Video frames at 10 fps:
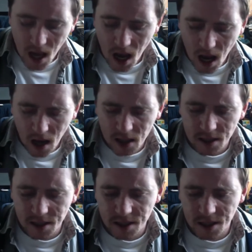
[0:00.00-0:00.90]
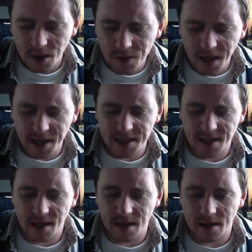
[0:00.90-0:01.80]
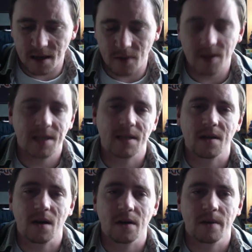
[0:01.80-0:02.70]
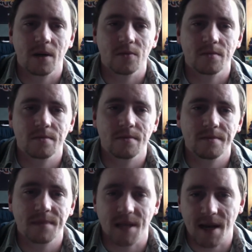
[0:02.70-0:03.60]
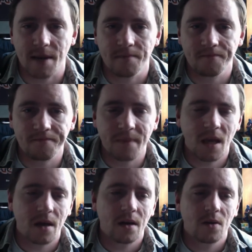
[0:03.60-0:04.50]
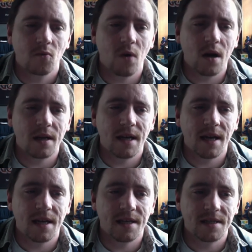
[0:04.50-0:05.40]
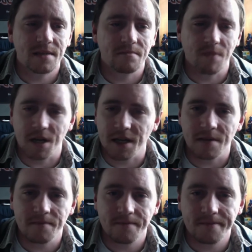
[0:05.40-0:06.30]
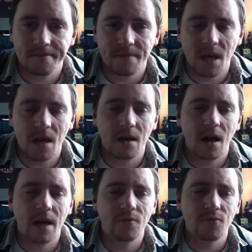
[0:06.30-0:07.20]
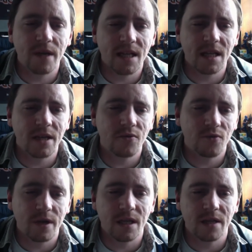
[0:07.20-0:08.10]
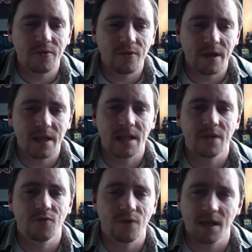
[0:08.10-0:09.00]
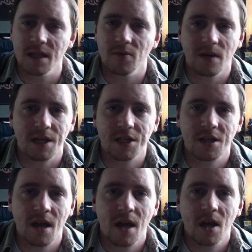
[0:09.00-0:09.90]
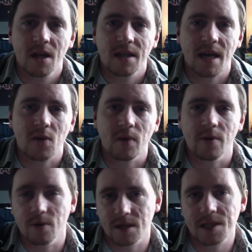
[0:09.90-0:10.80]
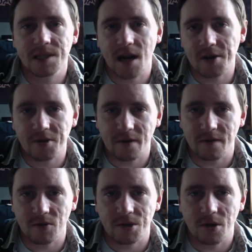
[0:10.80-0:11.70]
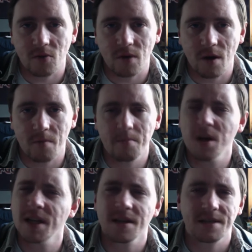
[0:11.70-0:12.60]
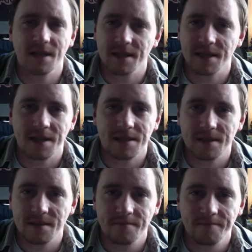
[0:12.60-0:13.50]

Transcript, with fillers: Uh, two things I wanted to talk about today. One is money. I really, really, really, really wish that we were in the Star Trek future where money doesn't exist.